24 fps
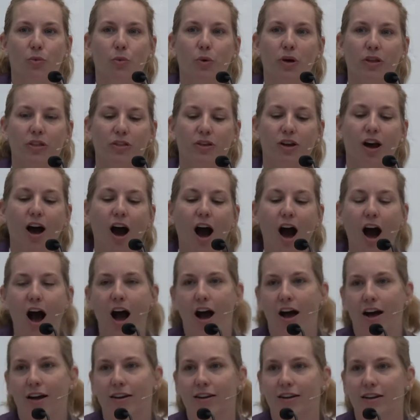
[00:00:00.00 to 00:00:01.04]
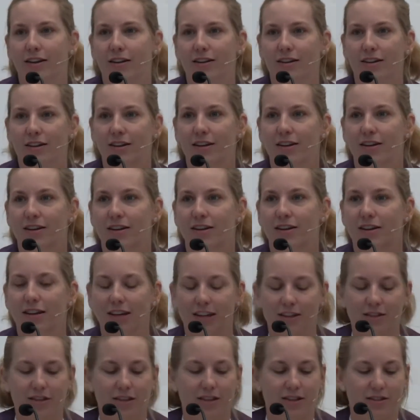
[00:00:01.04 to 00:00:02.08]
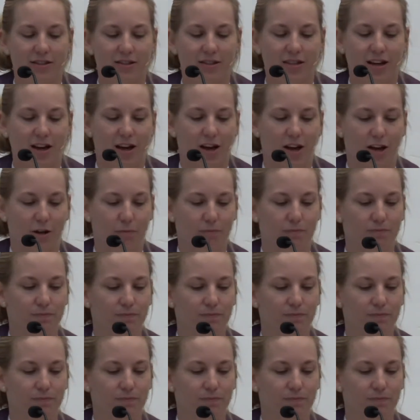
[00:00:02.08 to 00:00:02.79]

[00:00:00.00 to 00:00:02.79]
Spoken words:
with God in this time.